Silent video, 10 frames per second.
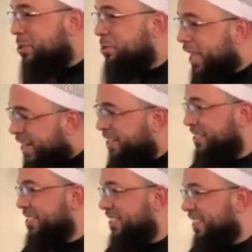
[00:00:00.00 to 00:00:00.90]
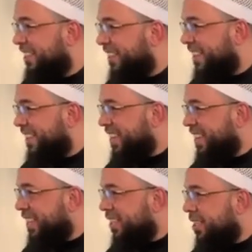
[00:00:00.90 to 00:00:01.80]
two years.
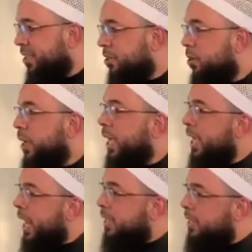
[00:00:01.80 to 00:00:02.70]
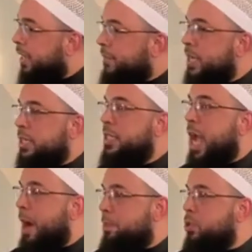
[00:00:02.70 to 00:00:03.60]
You know, it has given us the
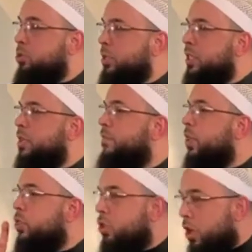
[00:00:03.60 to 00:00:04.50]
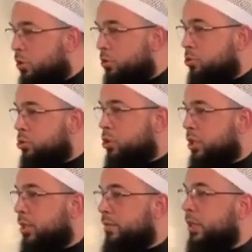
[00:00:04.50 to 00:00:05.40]
opportunity for those,
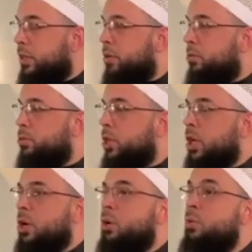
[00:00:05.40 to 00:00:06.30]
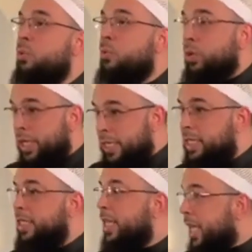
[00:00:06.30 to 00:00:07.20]
for those who can
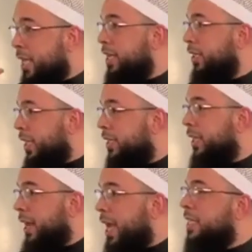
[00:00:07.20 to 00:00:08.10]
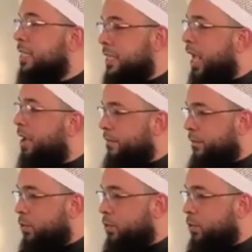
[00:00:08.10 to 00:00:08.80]
see that the glass is half